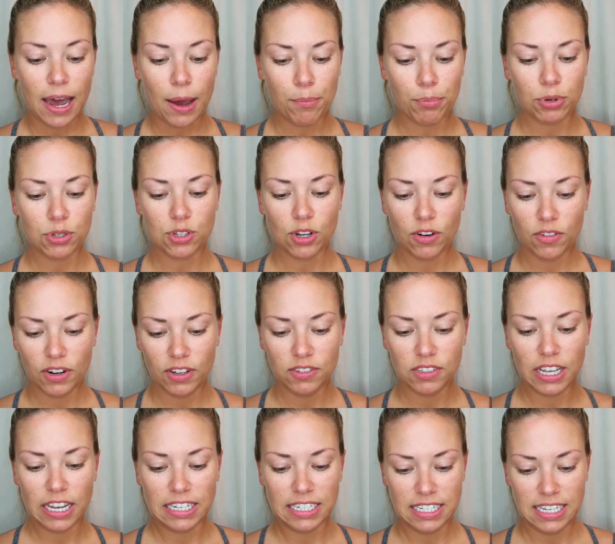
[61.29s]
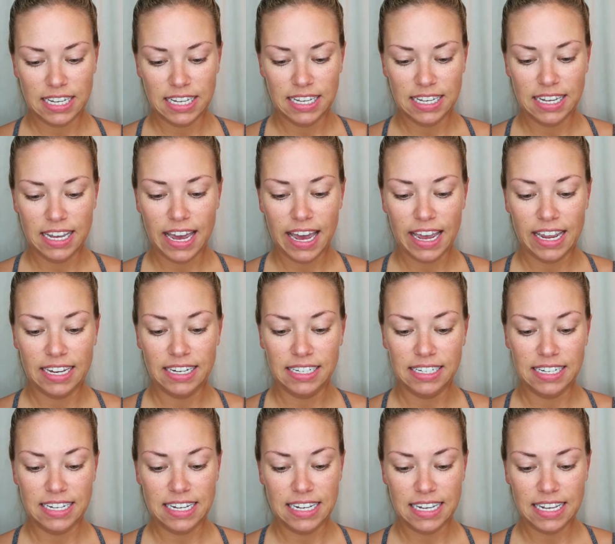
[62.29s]
preservatives like TEA
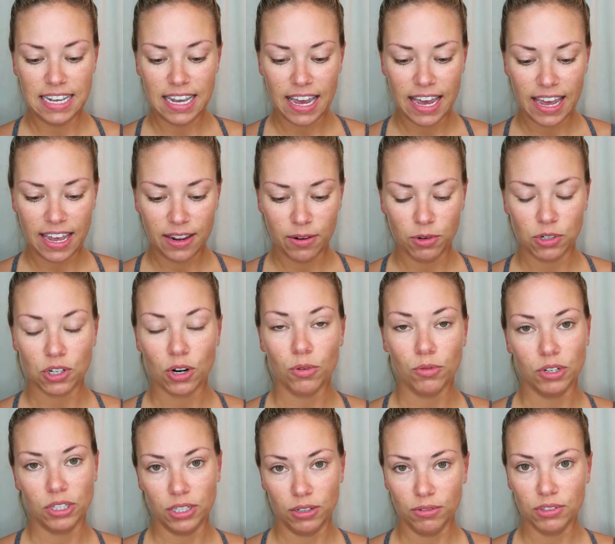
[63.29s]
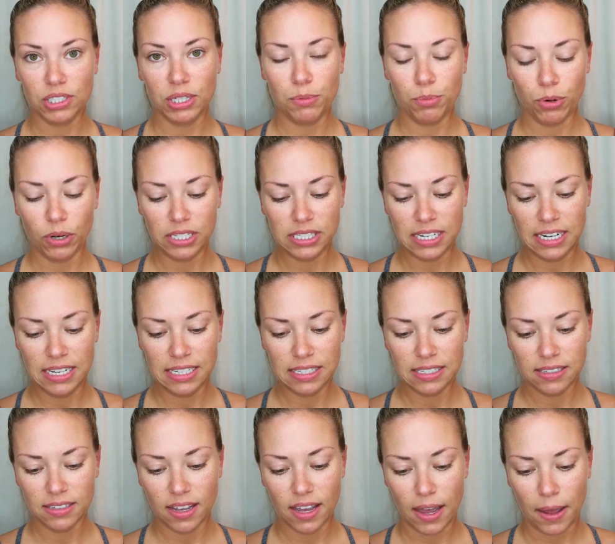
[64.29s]
and DEA, which are really, really
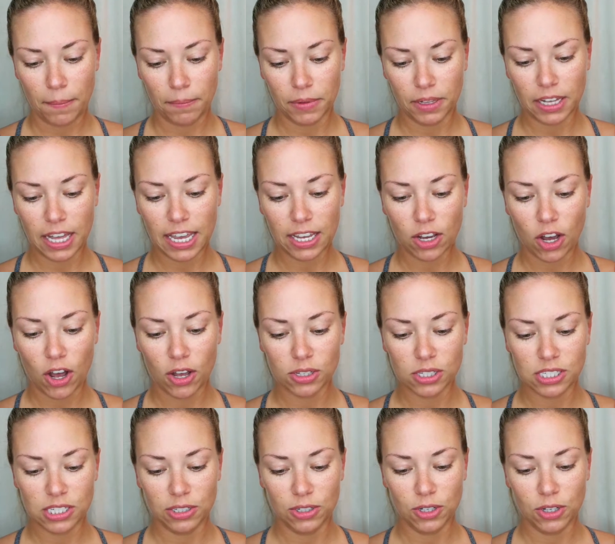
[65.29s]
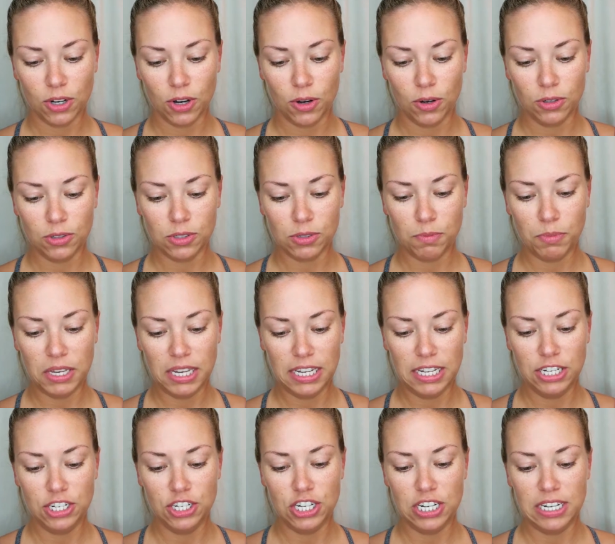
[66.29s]
poisonous, glycol, silicones,
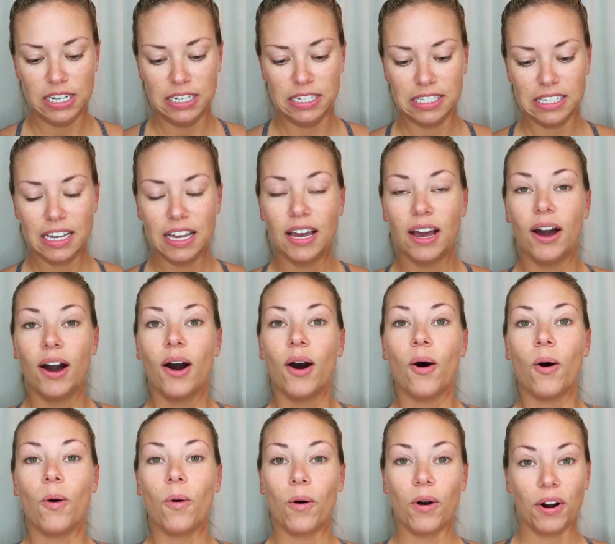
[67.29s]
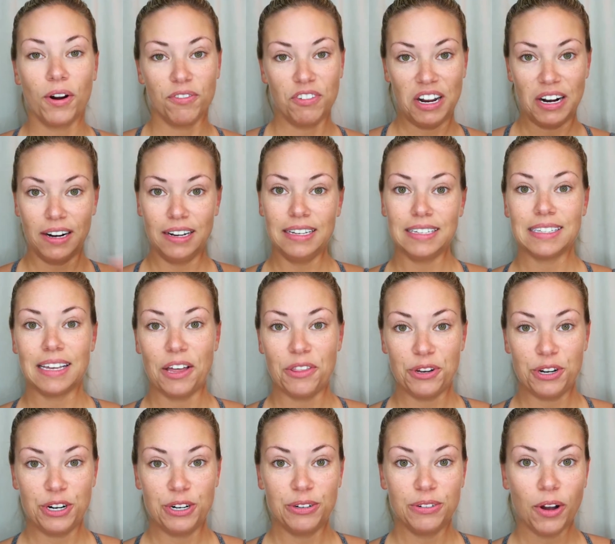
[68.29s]
PEGs, or various
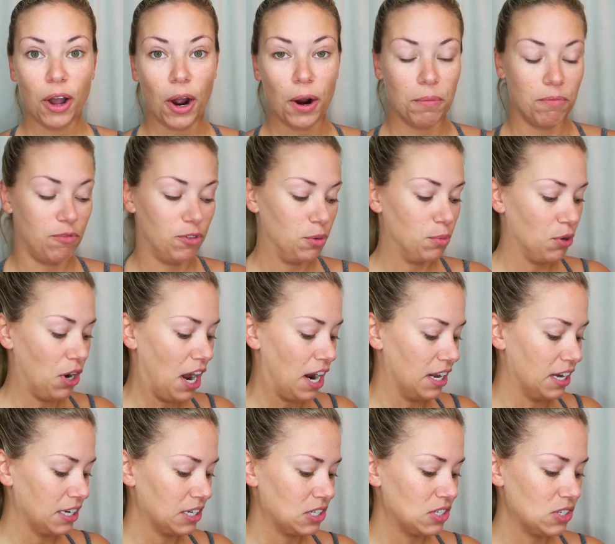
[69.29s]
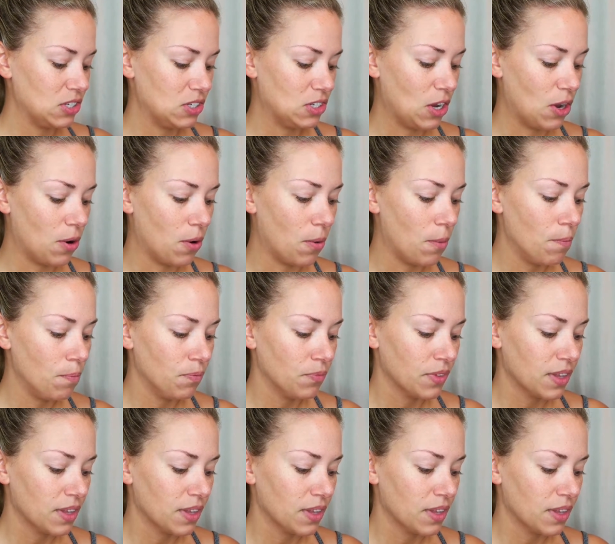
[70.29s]
other harmful products. So